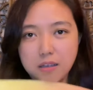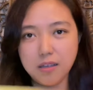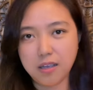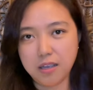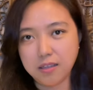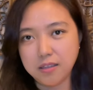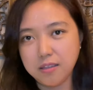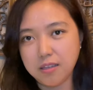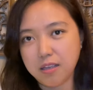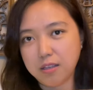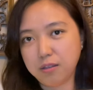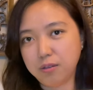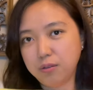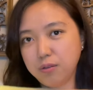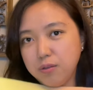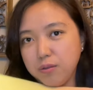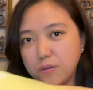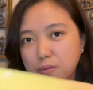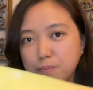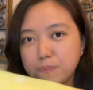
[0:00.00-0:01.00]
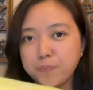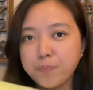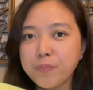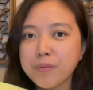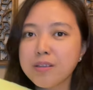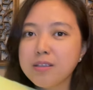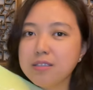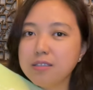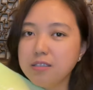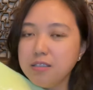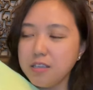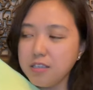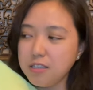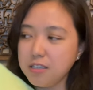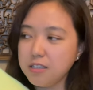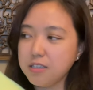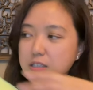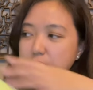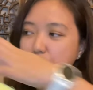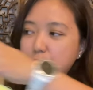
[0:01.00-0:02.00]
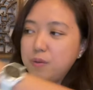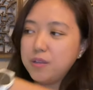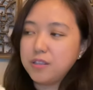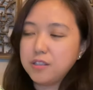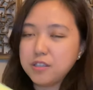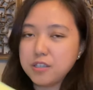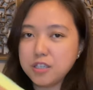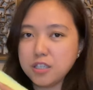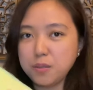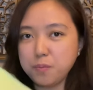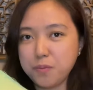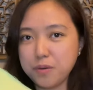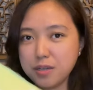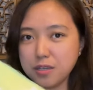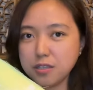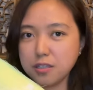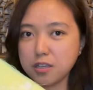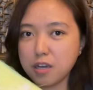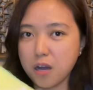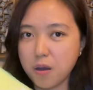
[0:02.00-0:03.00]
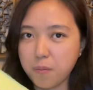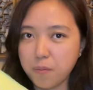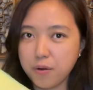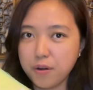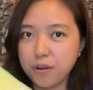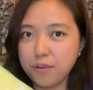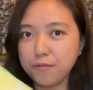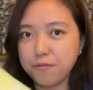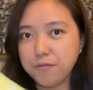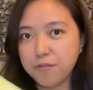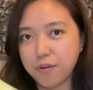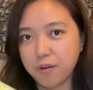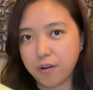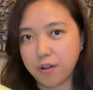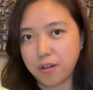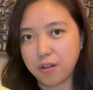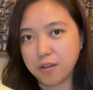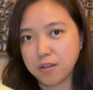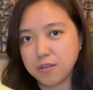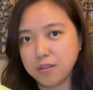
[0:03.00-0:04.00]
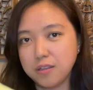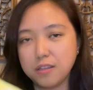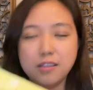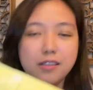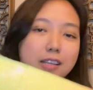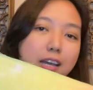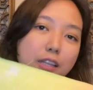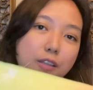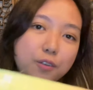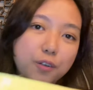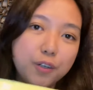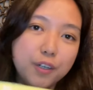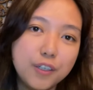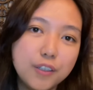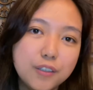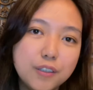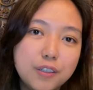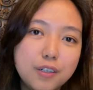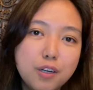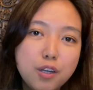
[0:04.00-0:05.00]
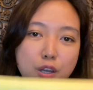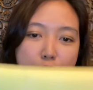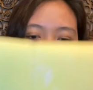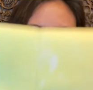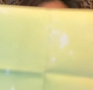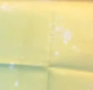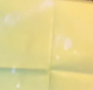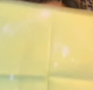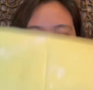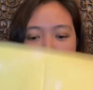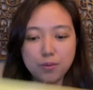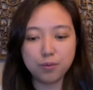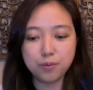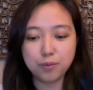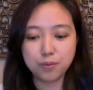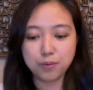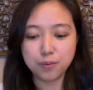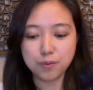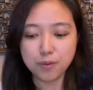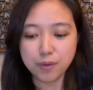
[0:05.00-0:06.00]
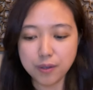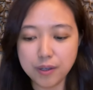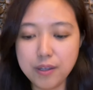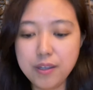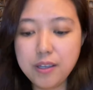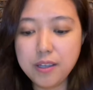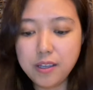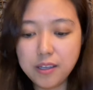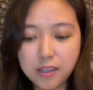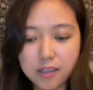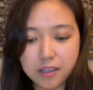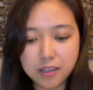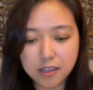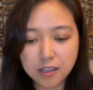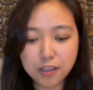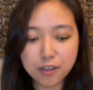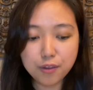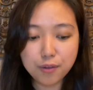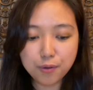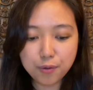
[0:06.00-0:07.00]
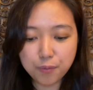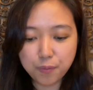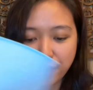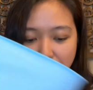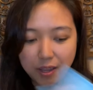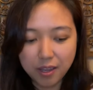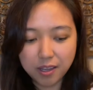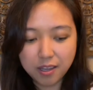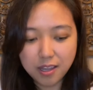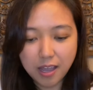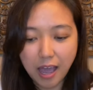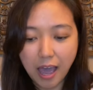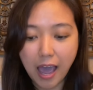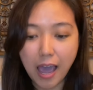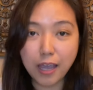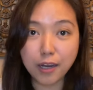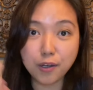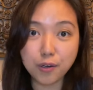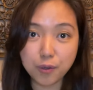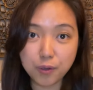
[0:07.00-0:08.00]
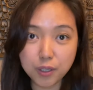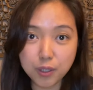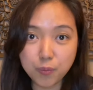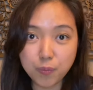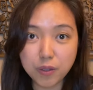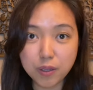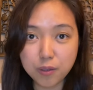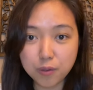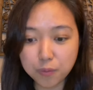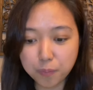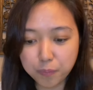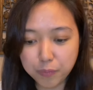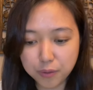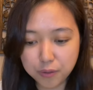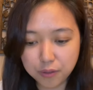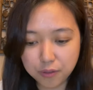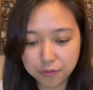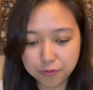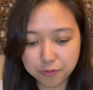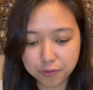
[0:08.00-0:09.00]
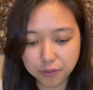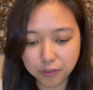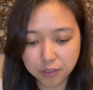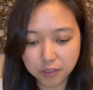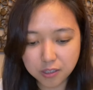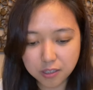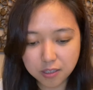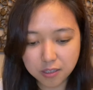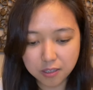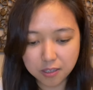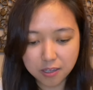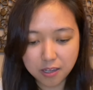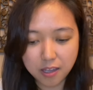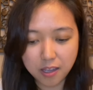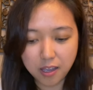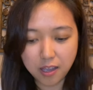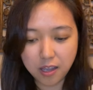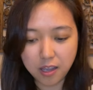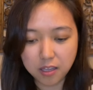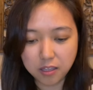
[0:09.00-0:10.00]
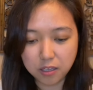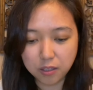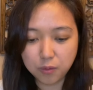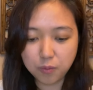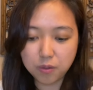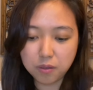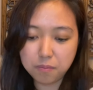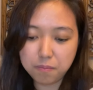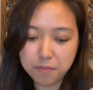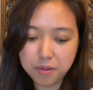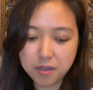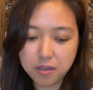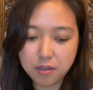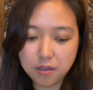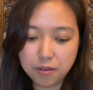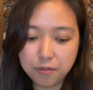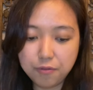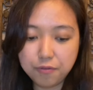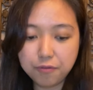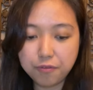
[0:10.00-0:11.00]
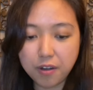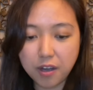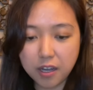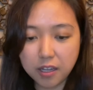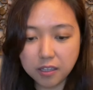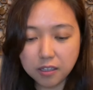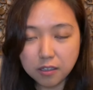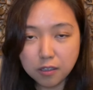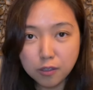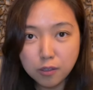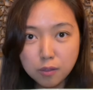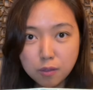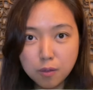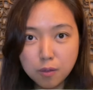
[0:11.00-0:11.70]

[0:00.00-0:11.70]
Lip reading: and then stitches as winter, spring, summer, and fall in that order. So either way, I know it will look beautiful and it will be fun.